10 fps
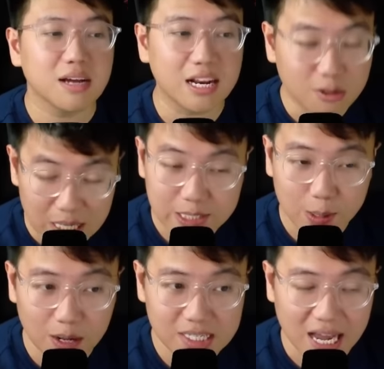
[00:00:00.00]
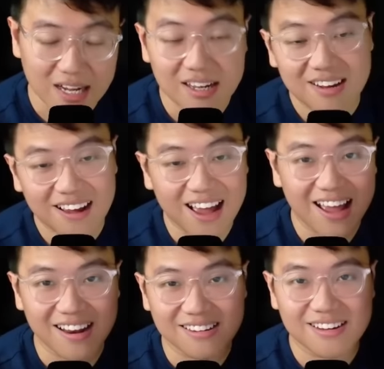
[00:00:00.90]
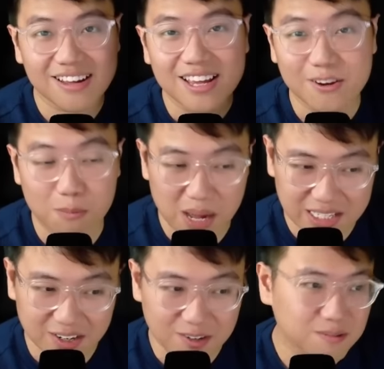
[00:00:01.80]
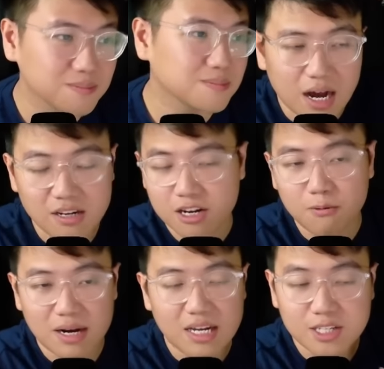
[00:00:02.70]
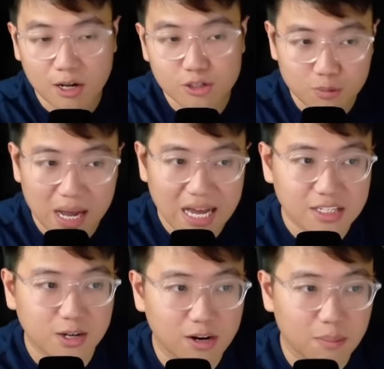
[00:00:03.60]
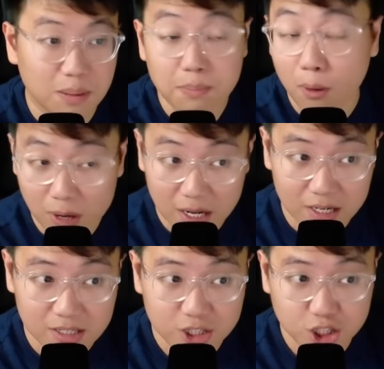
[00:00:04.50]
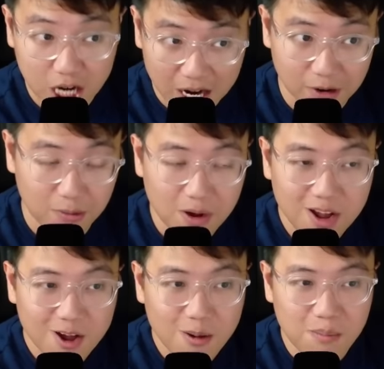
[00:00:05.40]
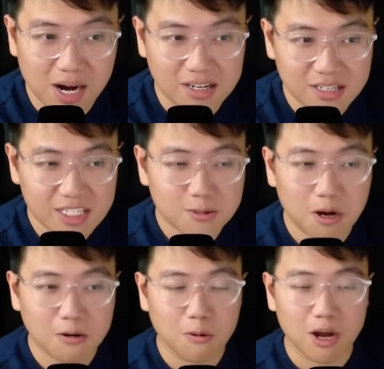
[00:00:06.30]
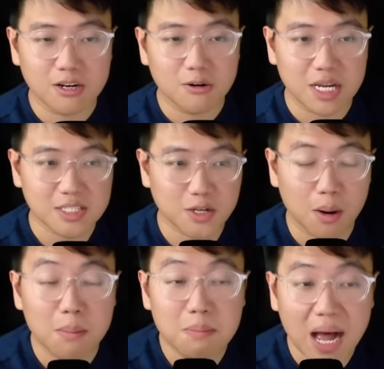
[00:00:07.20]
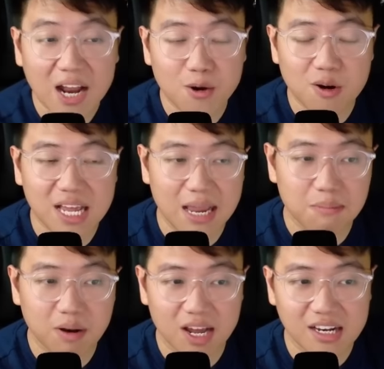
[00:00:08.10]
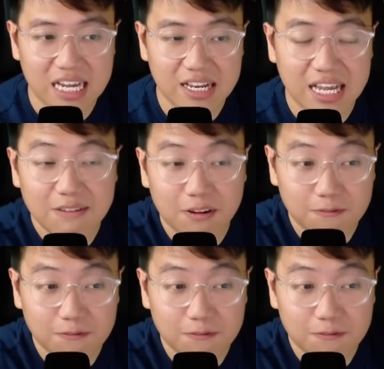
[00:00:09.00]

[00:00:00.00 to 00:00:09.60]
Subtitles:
increase your attack, and heal better. Another one that's not too bad is going to be Polar Shadow. But this one will increase your manual gameplay need even